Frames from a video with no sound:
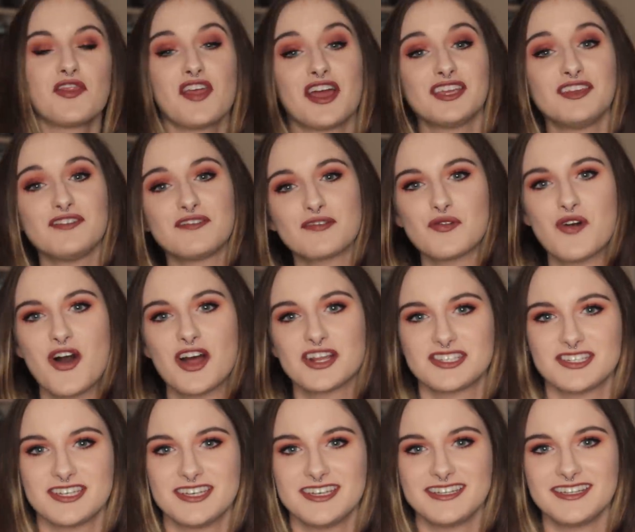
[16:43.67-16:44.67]
thank you for
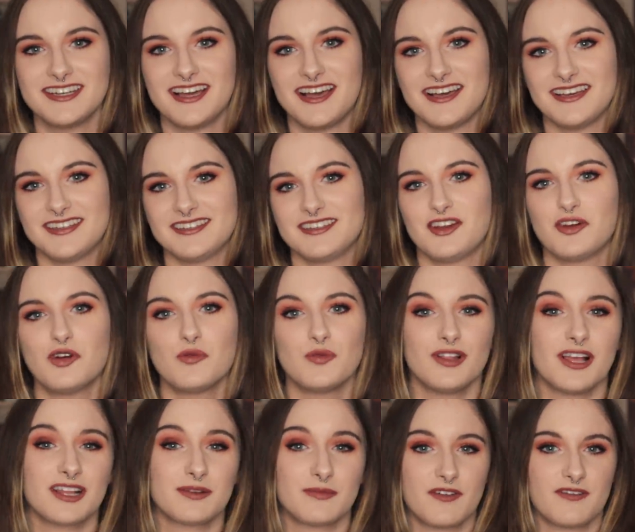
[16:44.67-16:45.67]
watching. I hope you
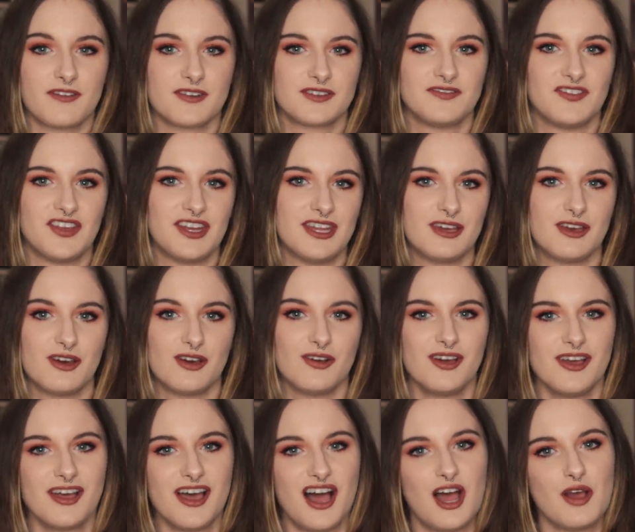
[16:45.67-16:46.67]
liked my first video.
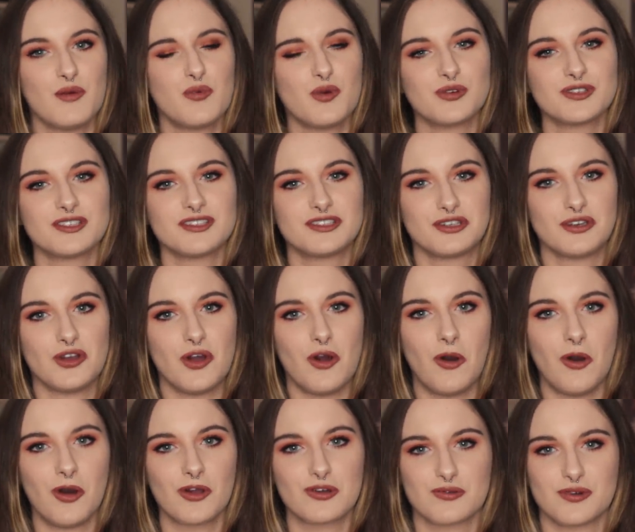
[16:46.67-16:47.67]
I hope it wasn't too
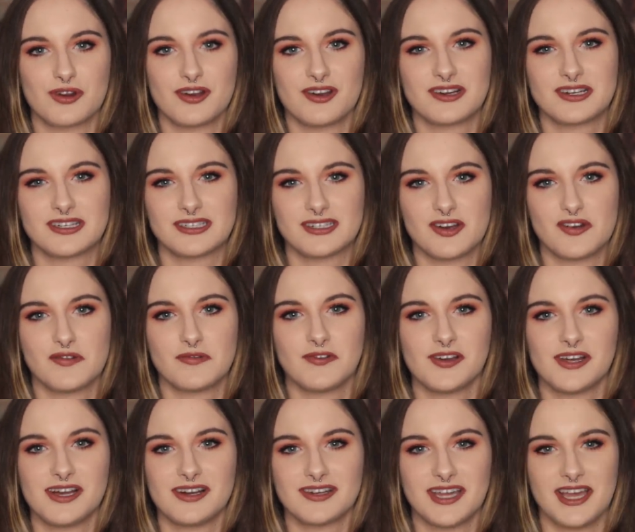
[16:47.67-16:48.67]
awkward.
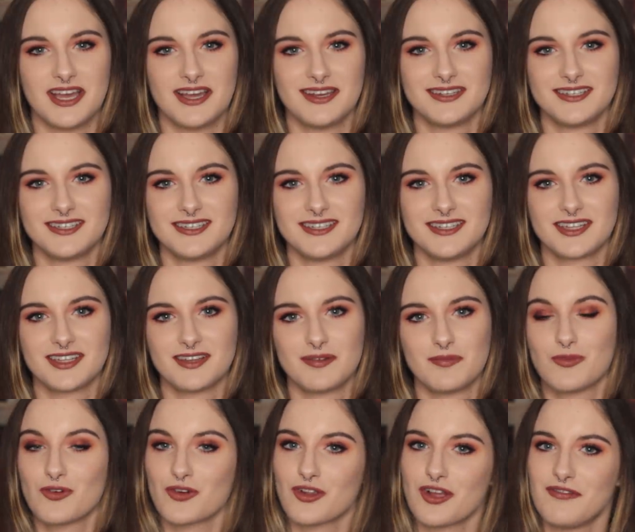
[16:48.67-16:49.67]
Hopefully I'll get
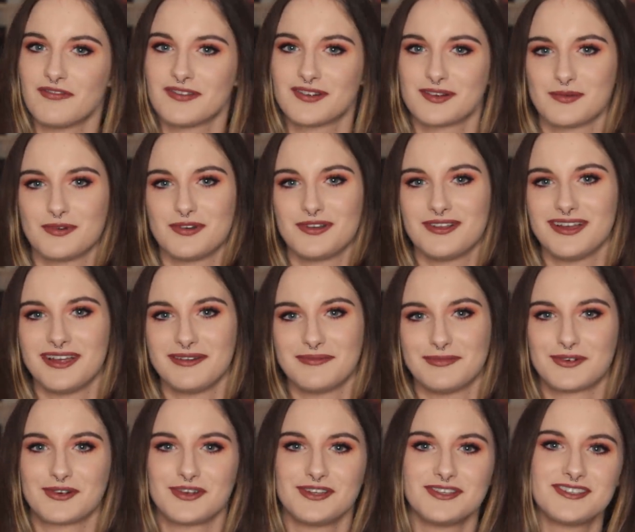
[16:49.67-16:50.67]
more comfortable and
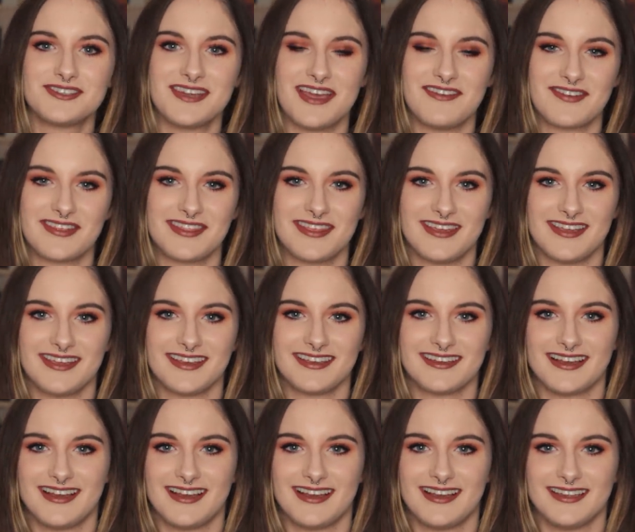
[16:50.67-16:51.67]
more used to
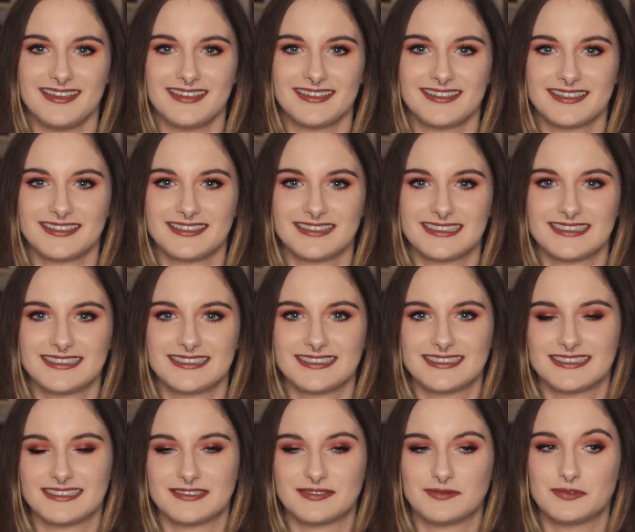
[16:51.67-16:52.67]
everything and
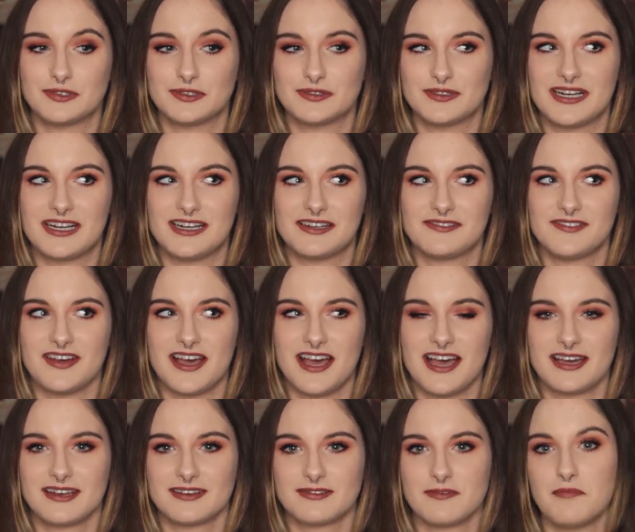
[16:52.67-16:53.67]
won't have
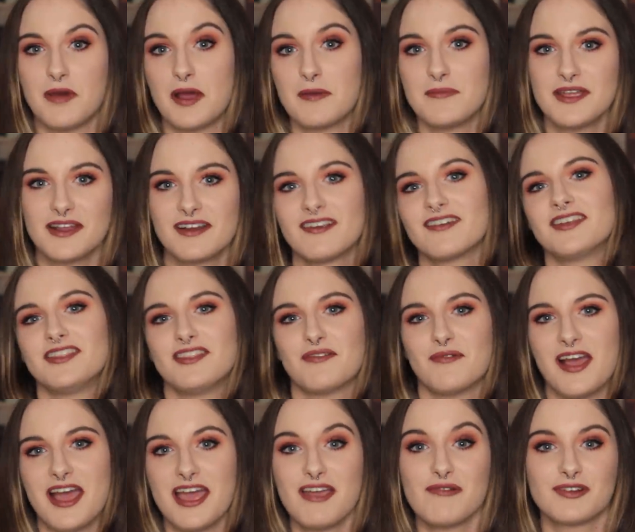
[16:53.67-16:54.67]
my mirror in the
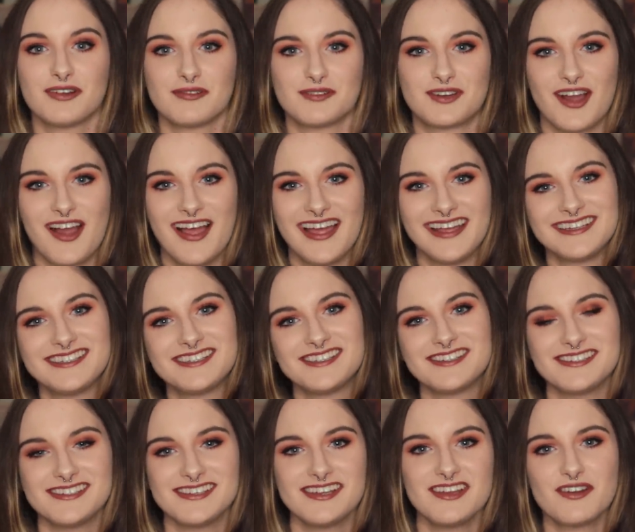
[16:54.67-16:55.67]
way when I'm trying
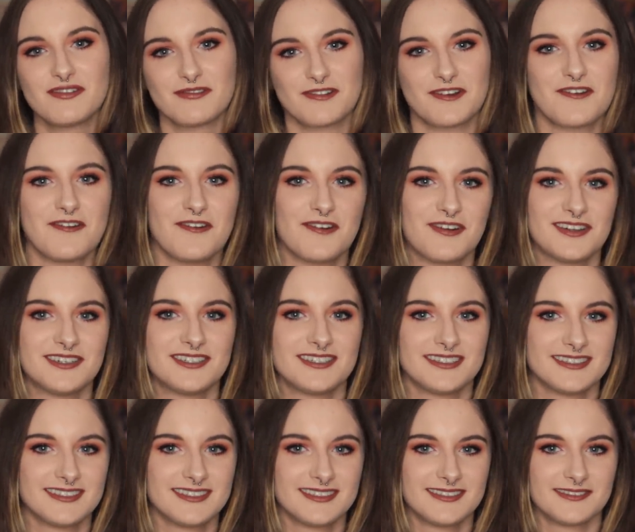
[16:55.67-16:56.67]
to record.
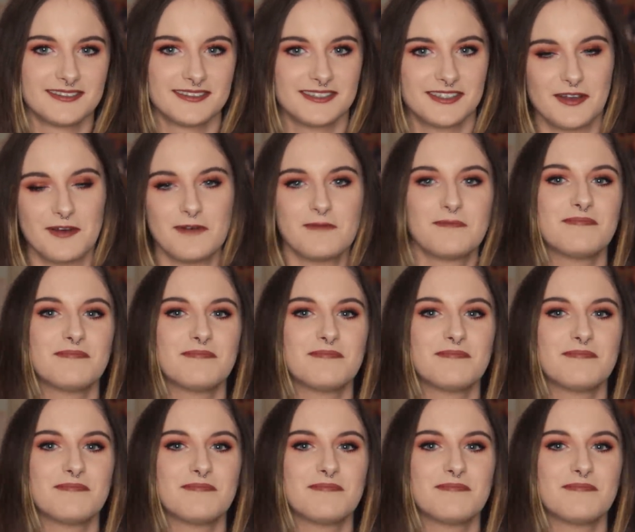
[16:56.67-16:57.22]
So